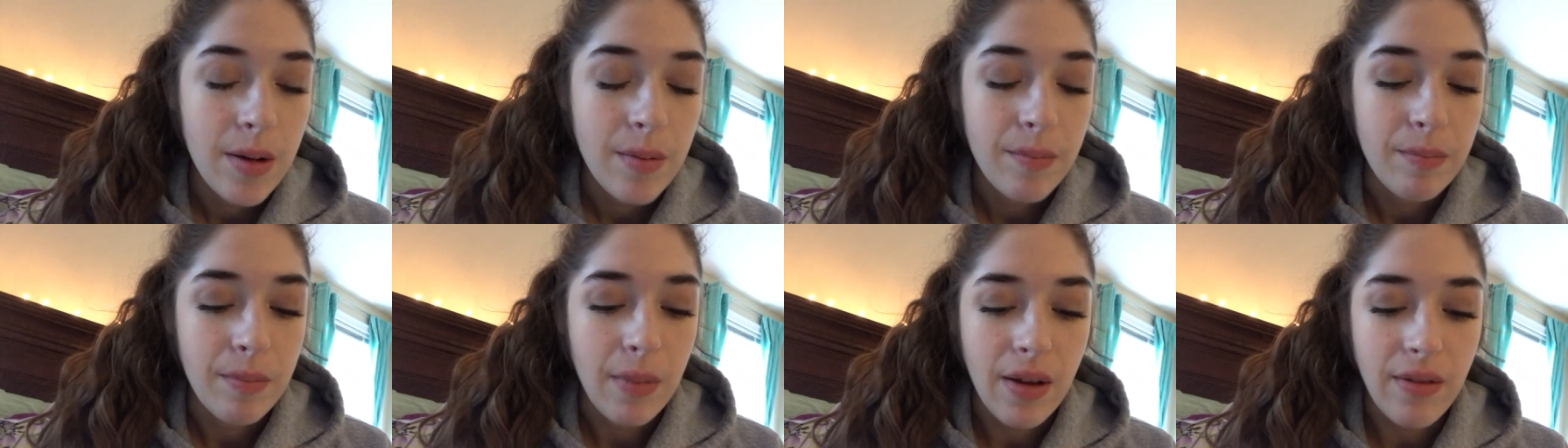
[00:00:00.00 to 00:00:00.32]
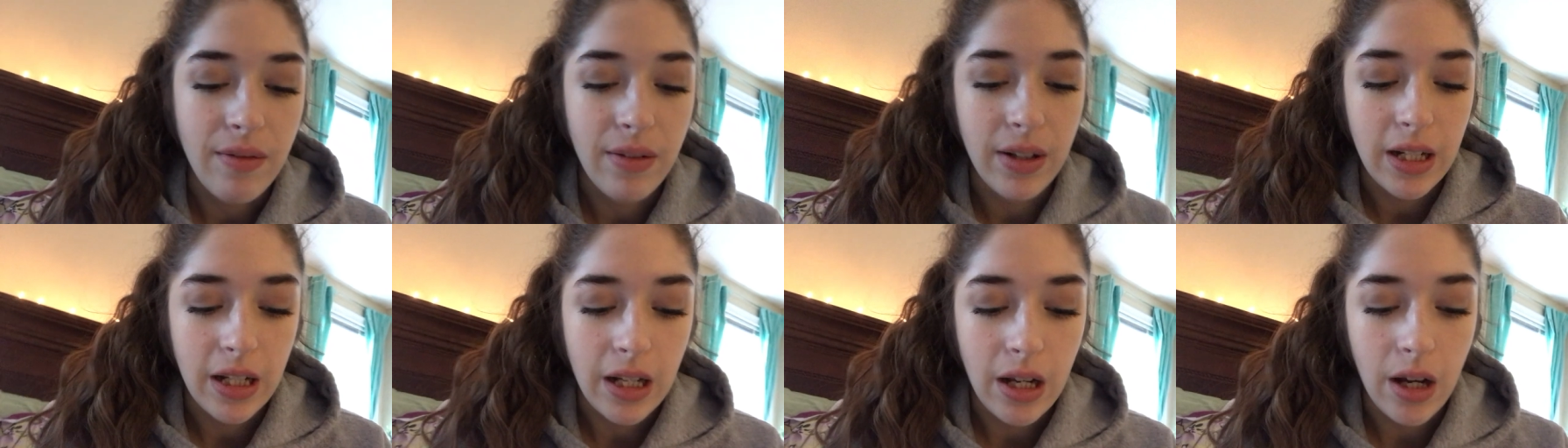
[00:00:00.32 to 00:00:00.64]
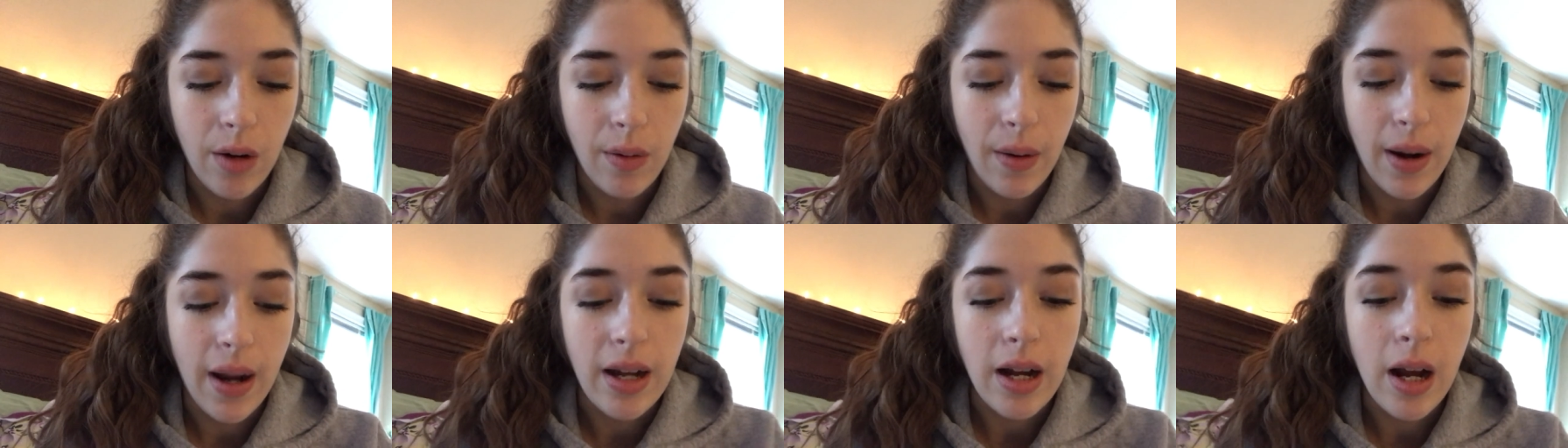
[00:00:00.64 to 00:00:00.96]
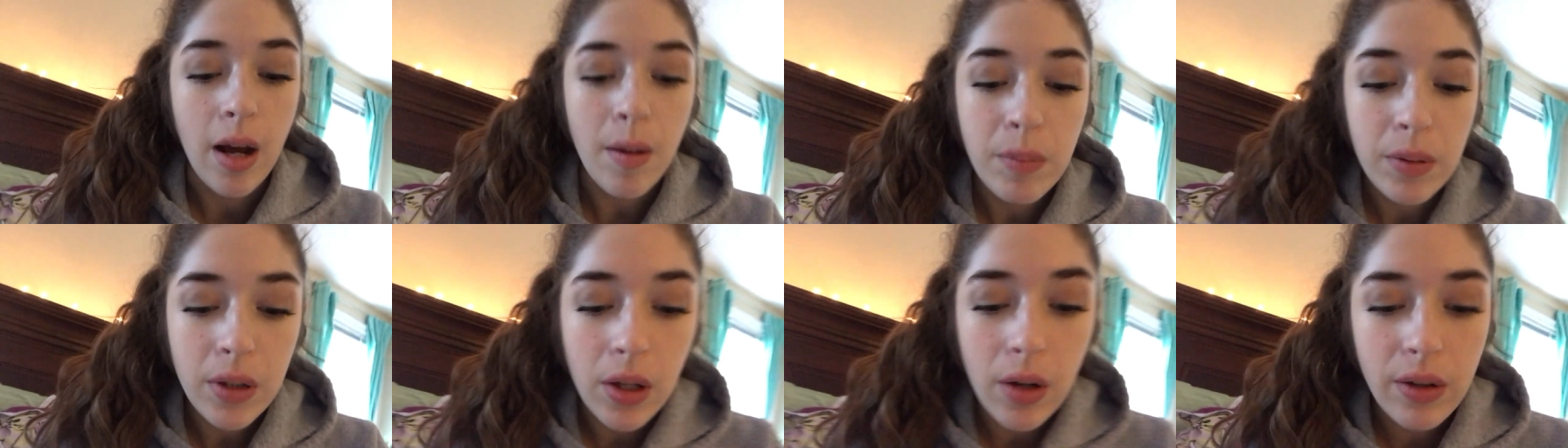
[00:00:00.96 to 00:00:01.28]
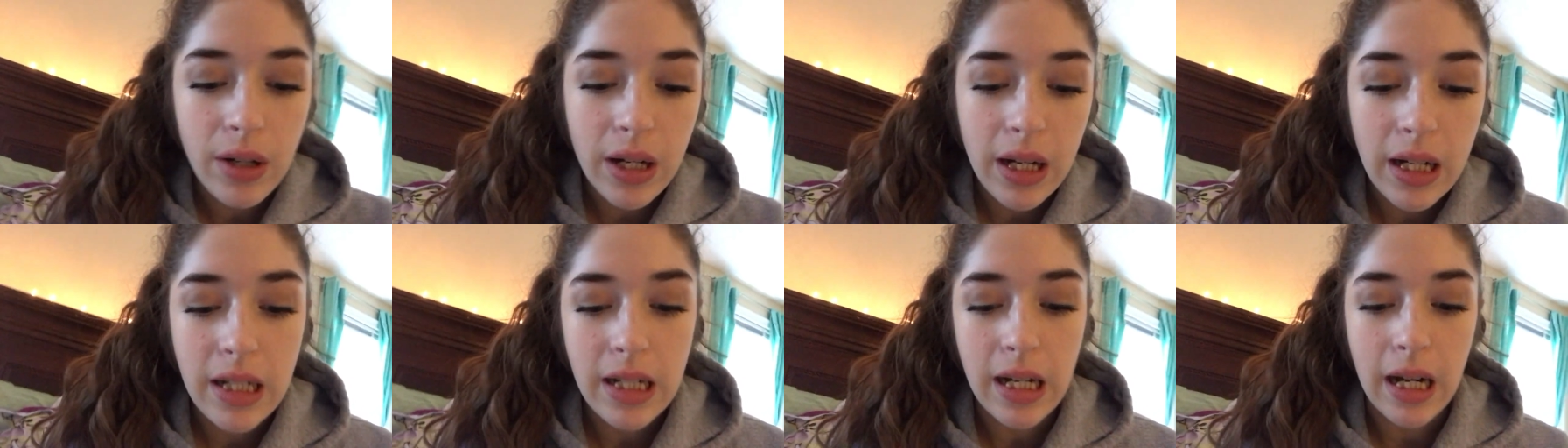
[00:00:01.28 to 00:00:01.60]
my video and upload
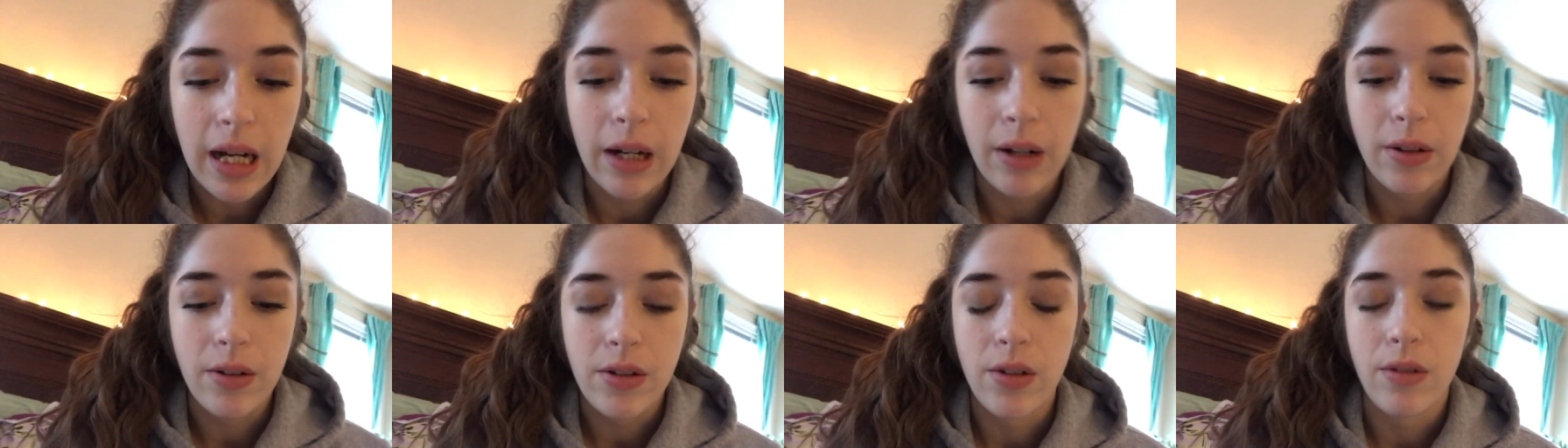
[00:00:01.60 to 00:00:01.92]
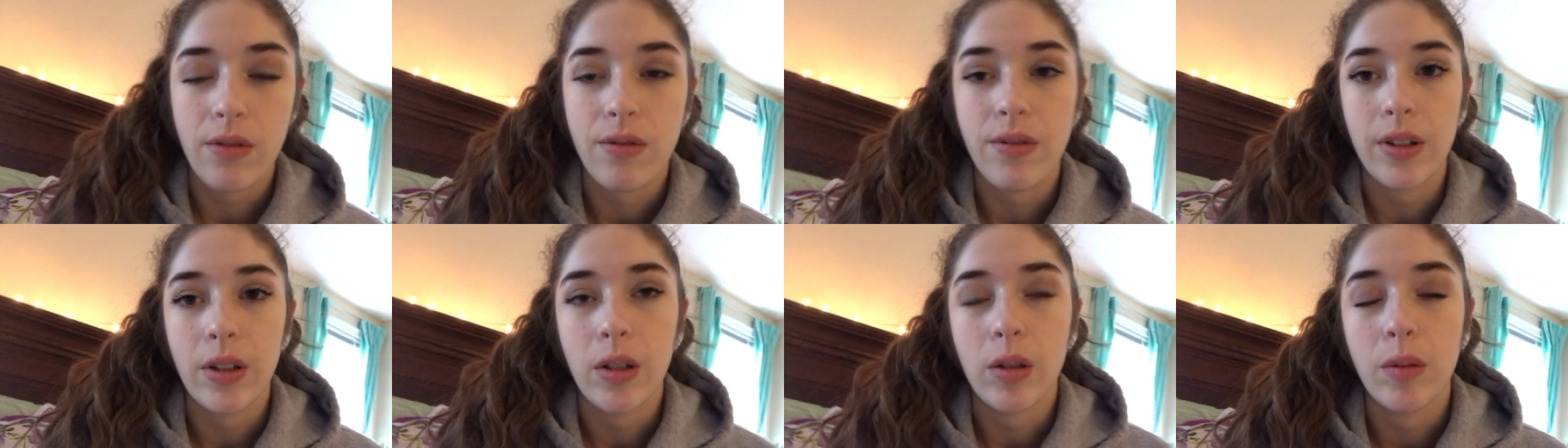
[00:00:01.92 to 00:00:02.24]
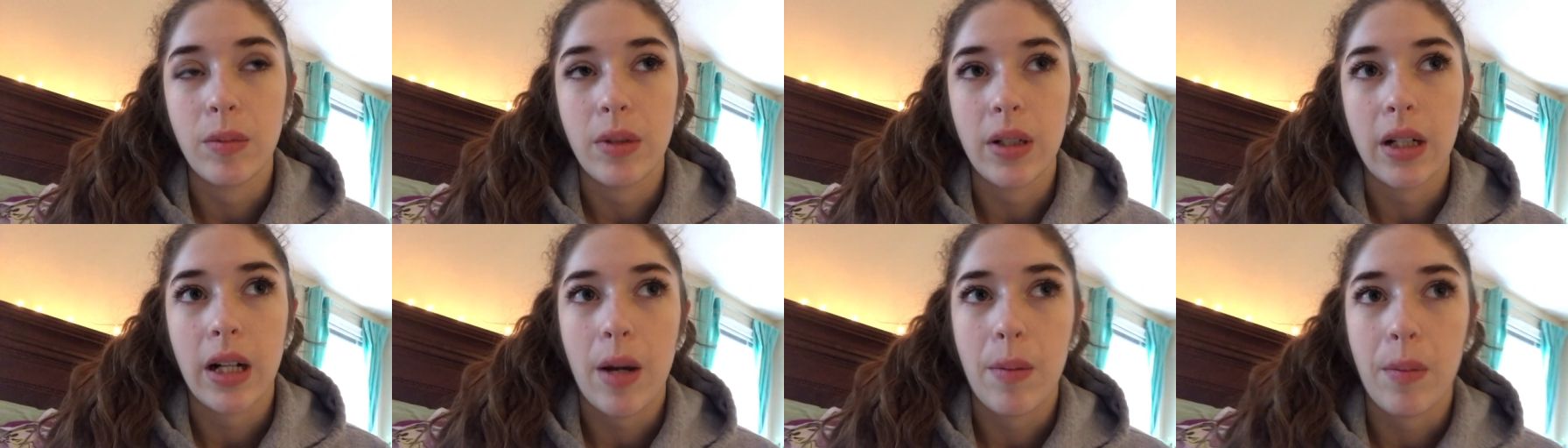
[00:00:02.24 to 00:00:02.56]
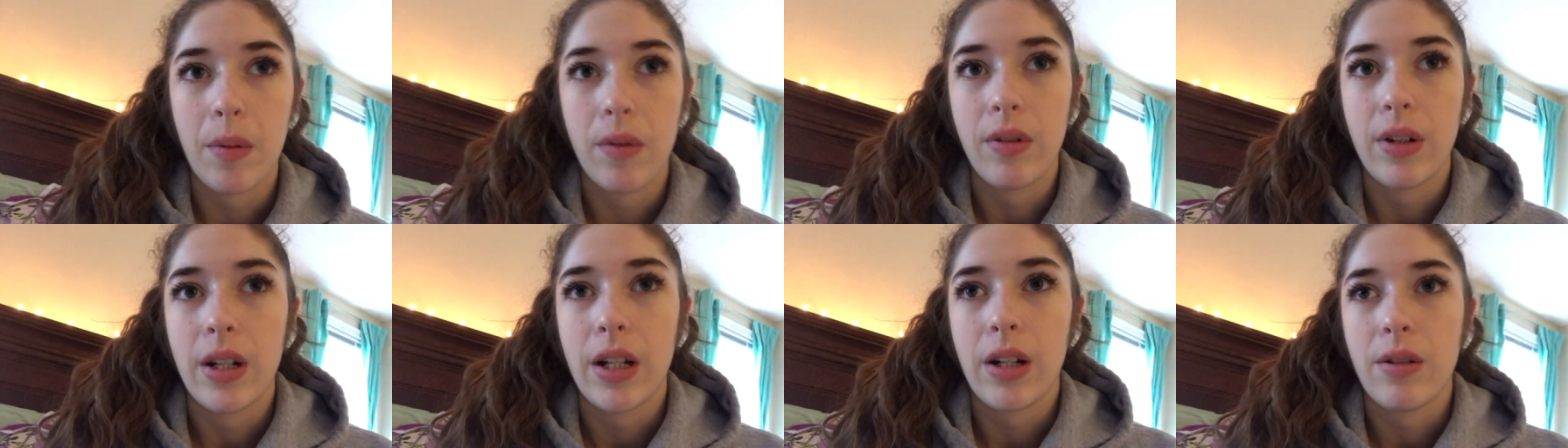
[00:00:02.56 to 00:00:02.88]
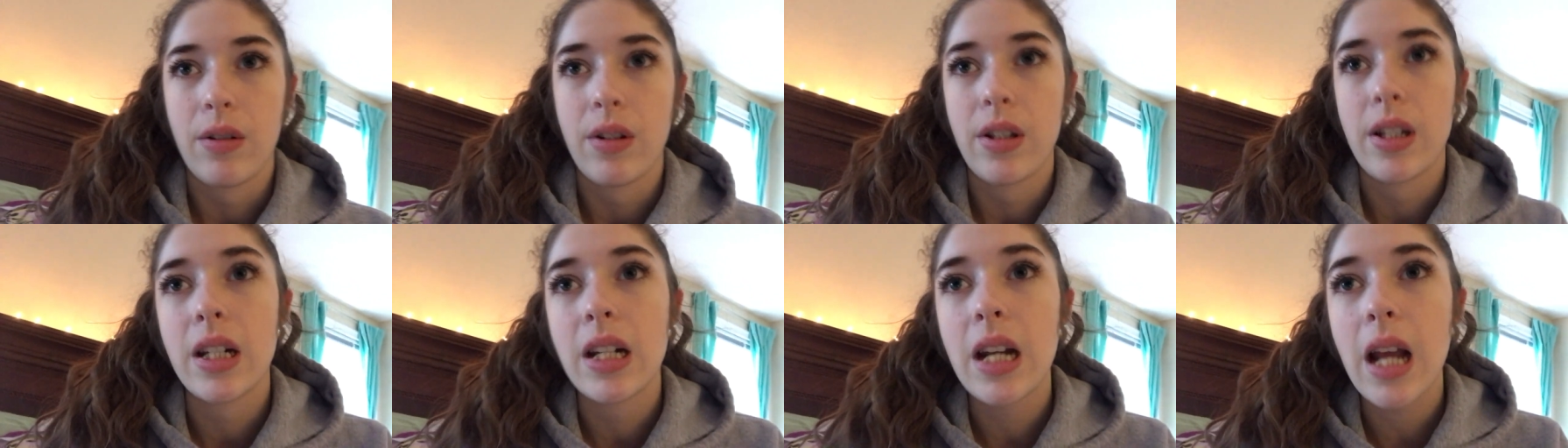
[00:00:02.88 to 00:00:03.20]
it, and I also filmed a couple
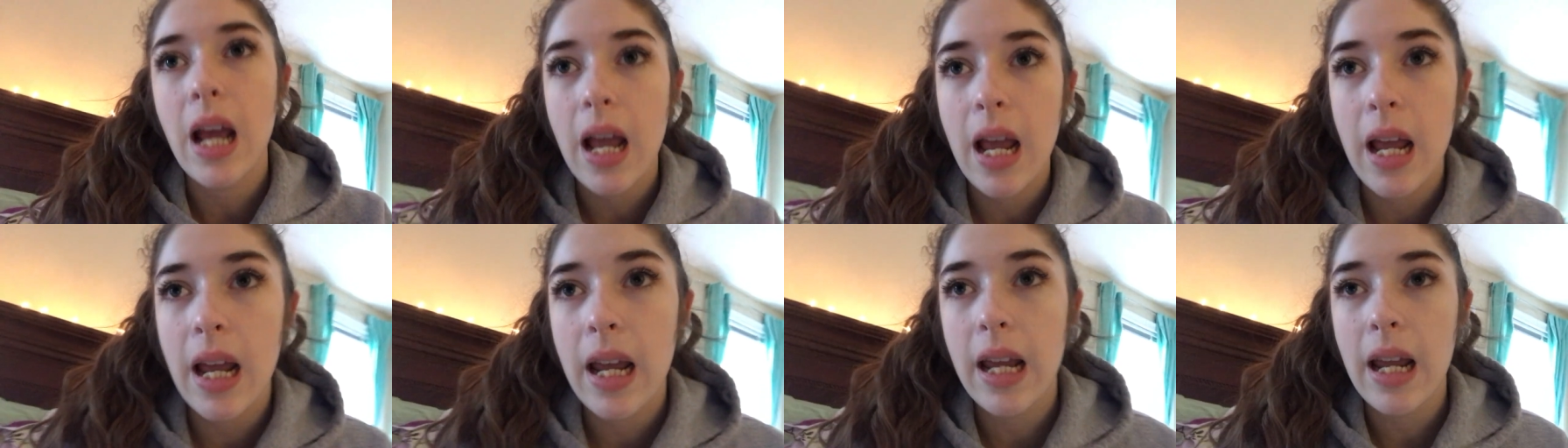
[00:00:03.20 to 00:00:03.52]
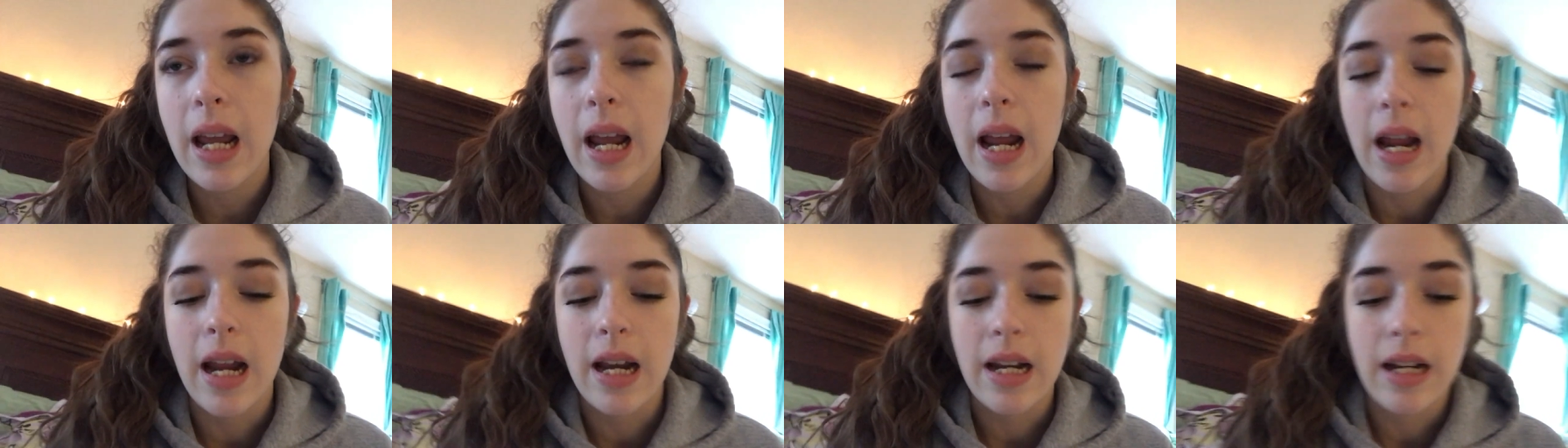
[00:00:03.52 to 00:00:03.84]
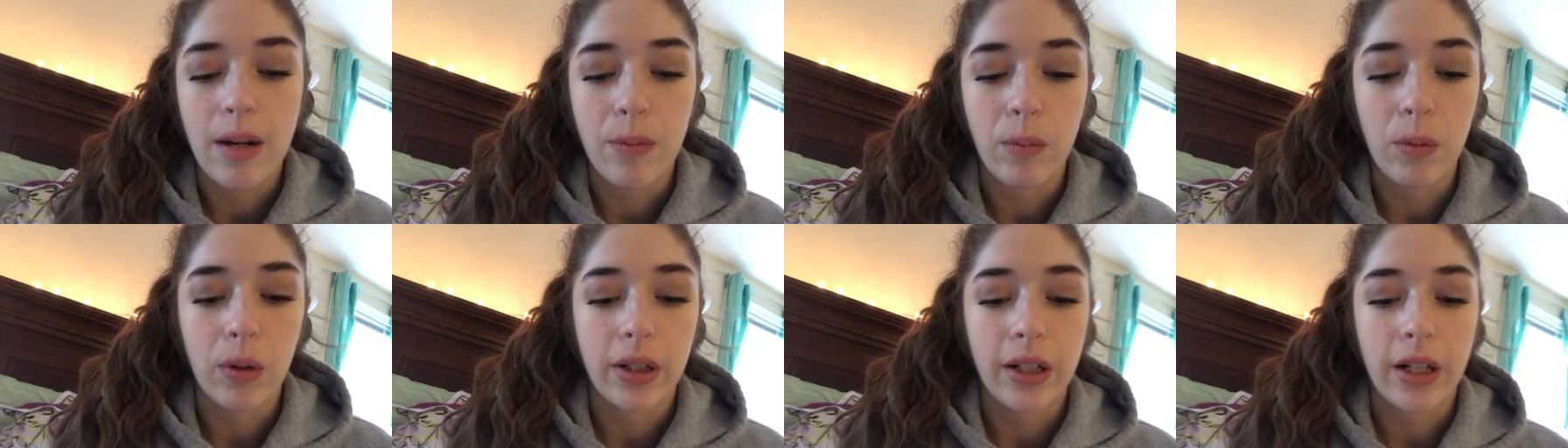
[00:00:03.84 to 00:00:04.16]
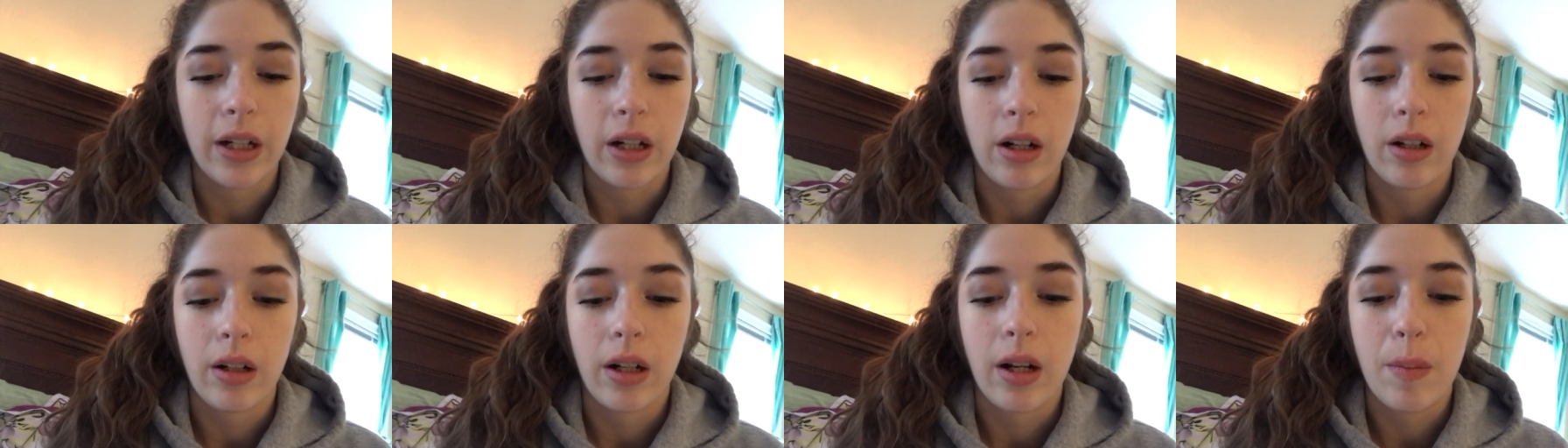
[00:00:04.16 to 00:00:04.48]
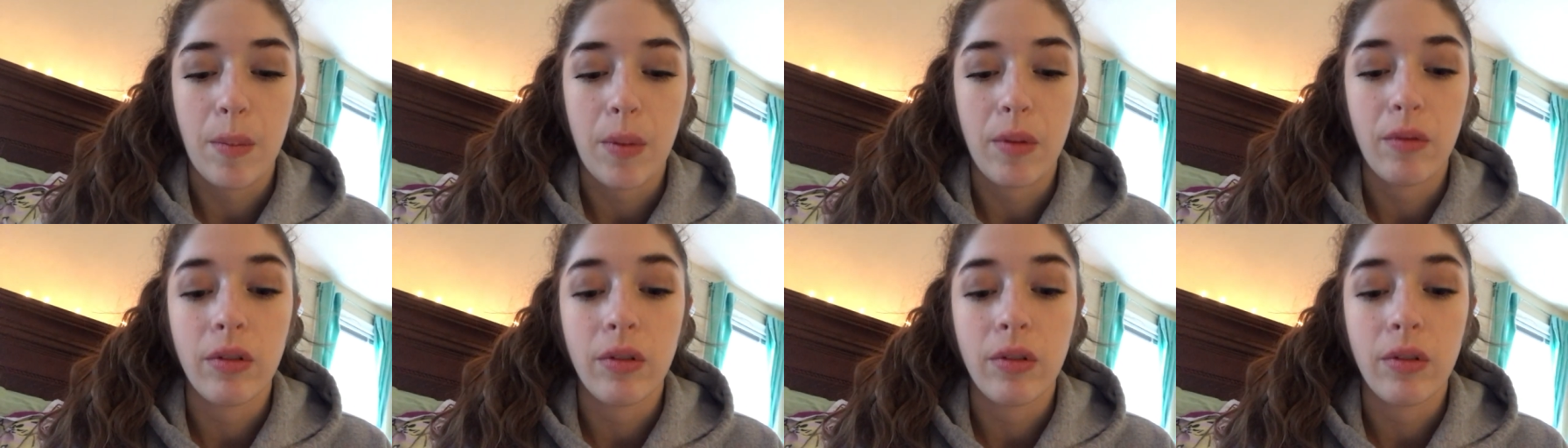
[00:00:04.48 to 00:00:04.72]
videos today, and I'm working on a couple